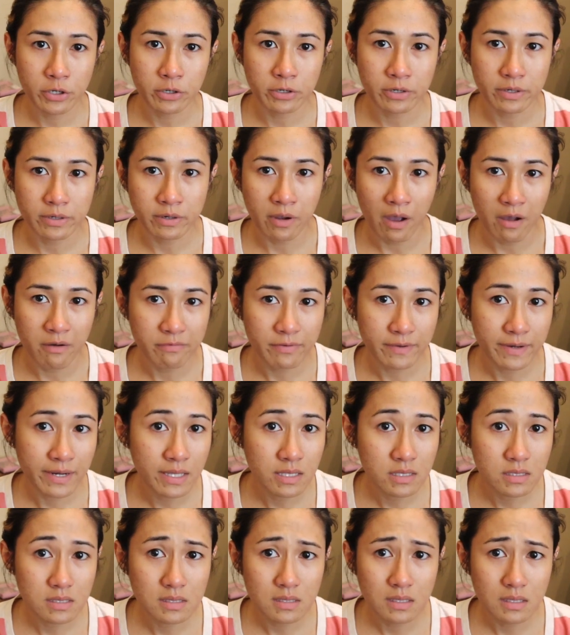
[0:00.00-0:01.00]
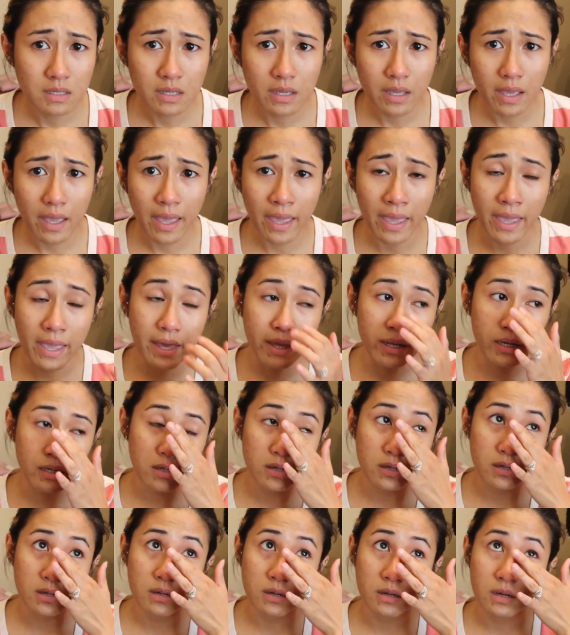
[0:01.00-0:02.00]
your confidence,
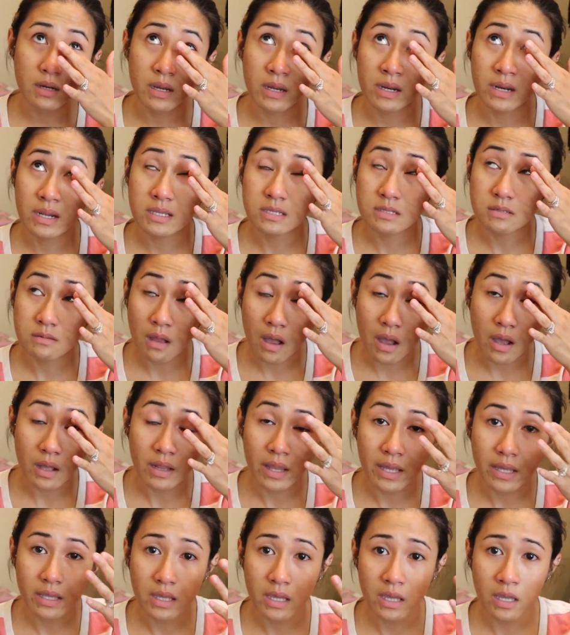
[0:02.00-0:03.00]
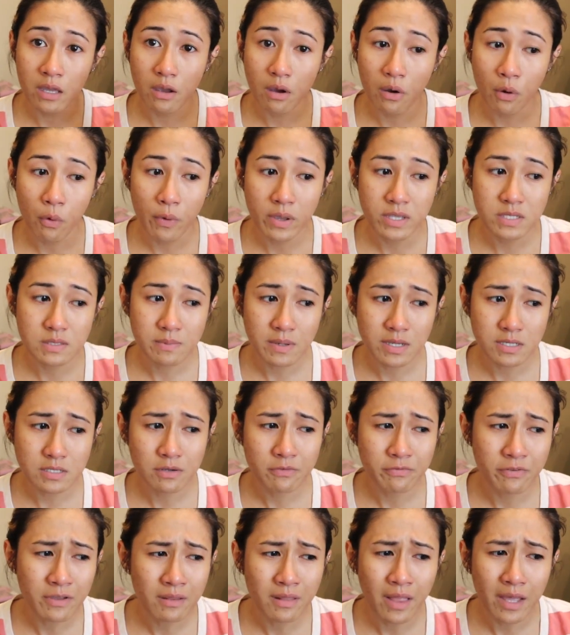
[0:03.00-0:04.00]
and it is not like, it always makes
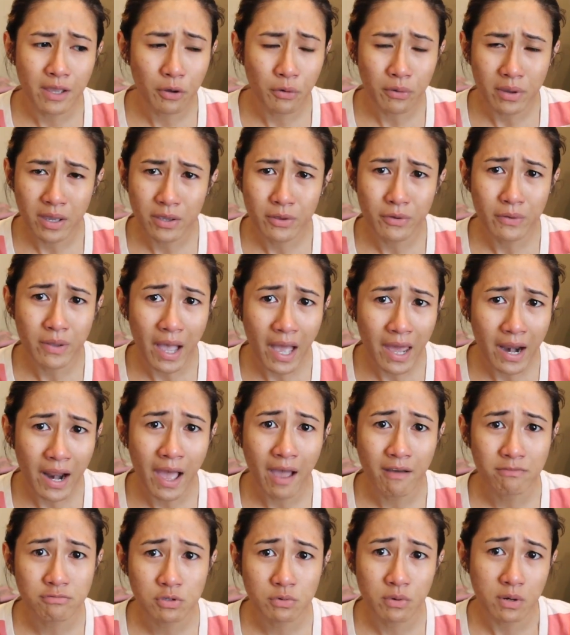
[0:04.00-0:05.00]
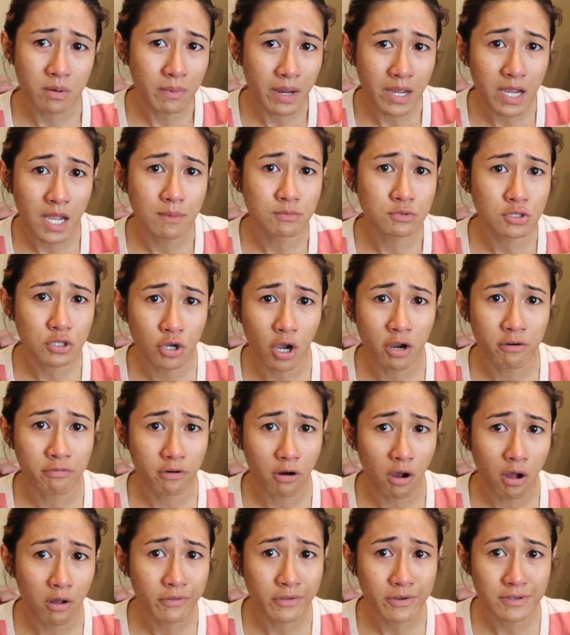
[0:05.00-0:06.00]
you feel like, okay, you gotta have to wear makeup to cover
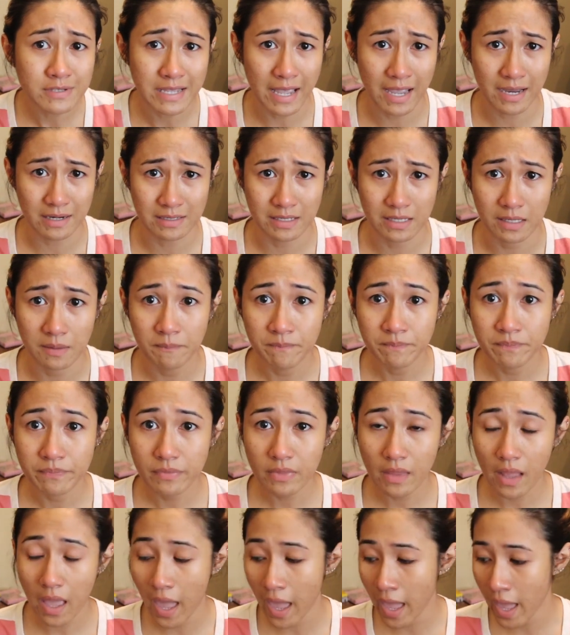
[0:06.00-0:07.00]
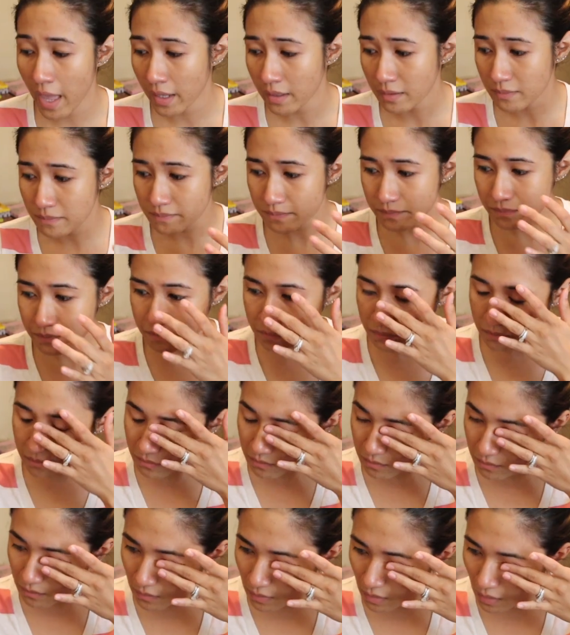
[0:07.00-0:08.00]
all those acne. And
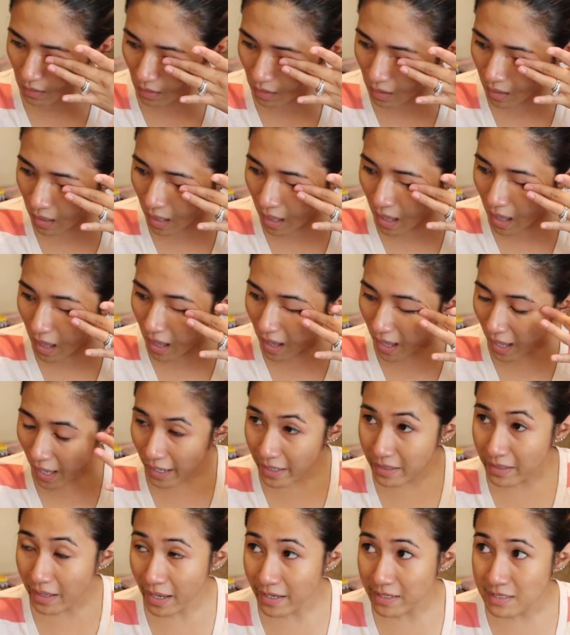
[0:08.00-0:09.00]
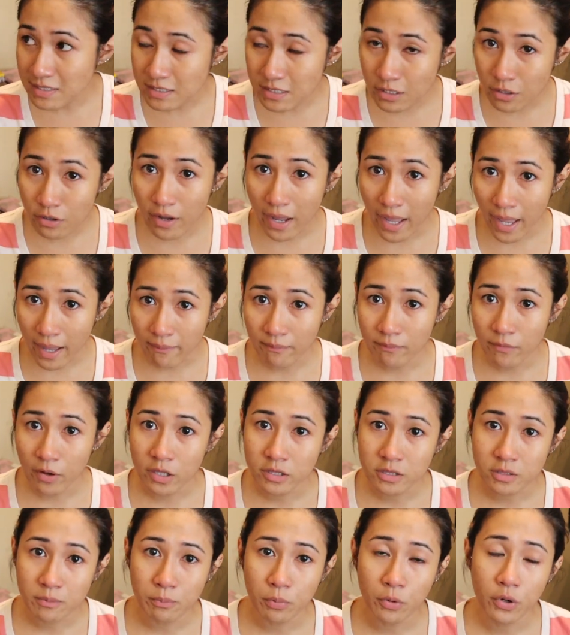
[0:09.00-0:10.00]
I still am
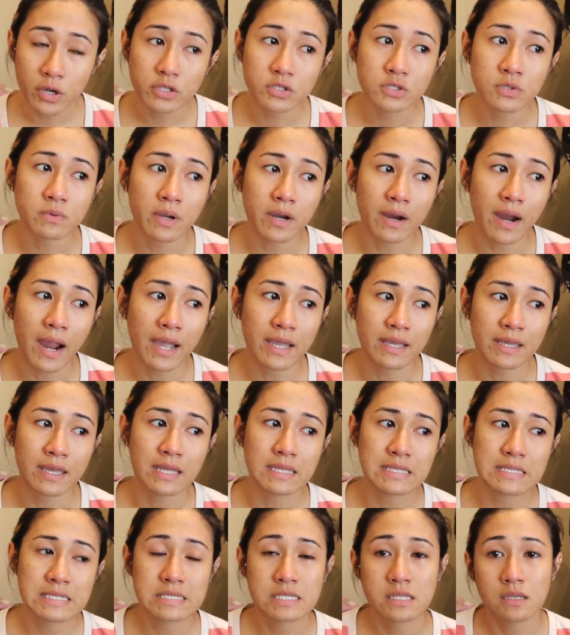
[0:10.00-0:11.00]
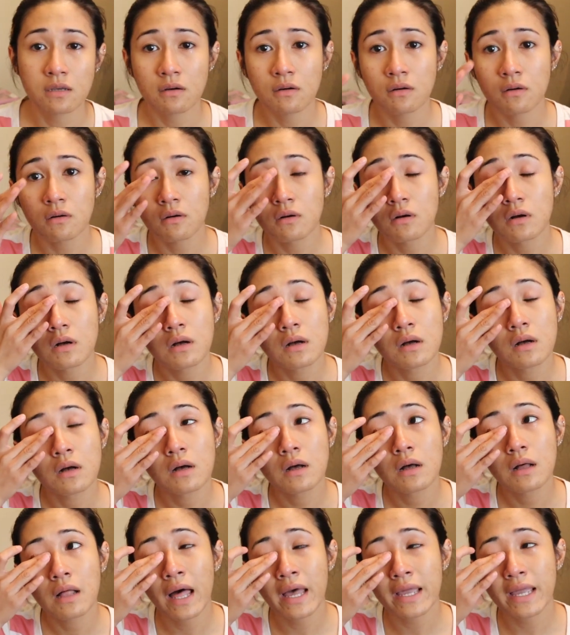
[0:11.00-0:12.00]
on the point to where I can still,
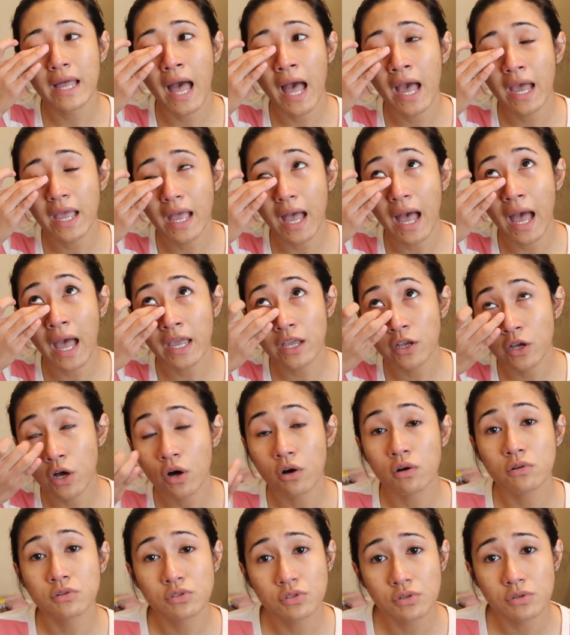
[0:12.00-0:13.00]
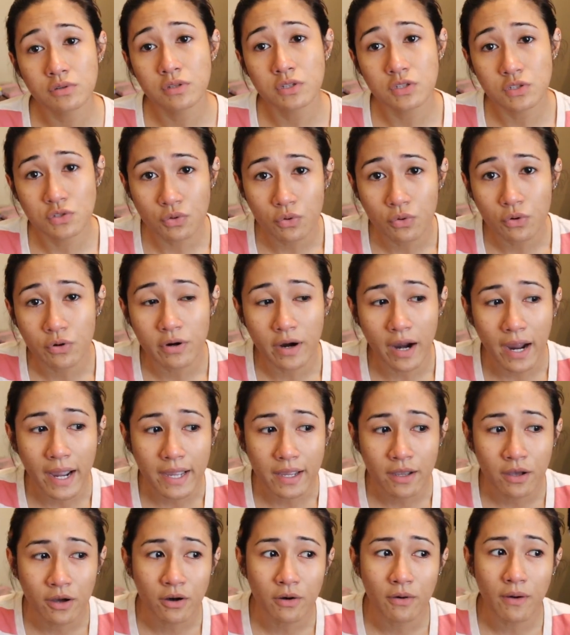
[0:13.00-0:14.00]
like, I go to the store,
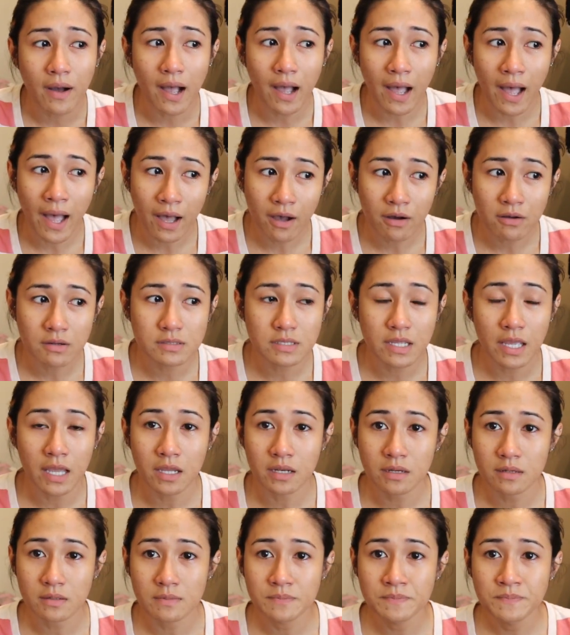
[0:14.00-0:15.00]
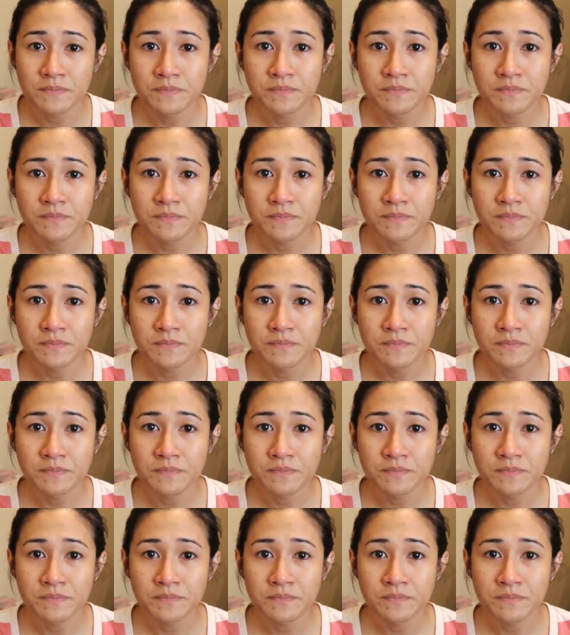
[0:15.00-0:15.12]
I go out and